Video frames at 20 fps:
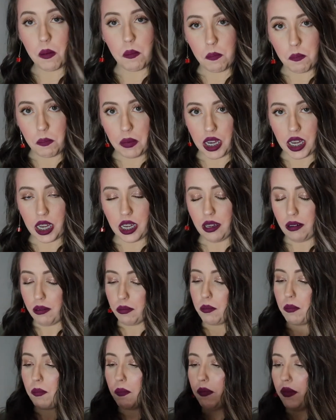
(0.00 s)
me,
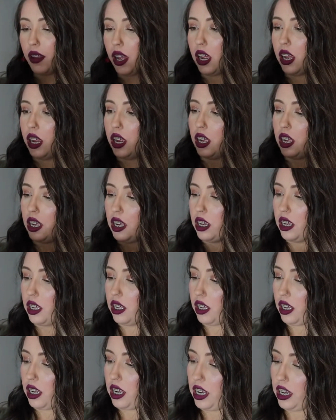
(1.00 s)

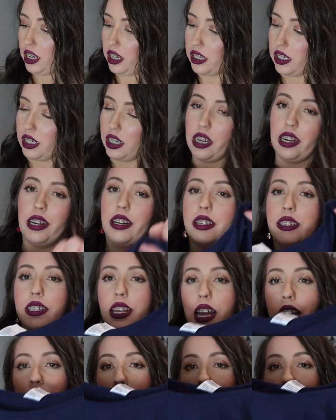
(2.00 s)
it is a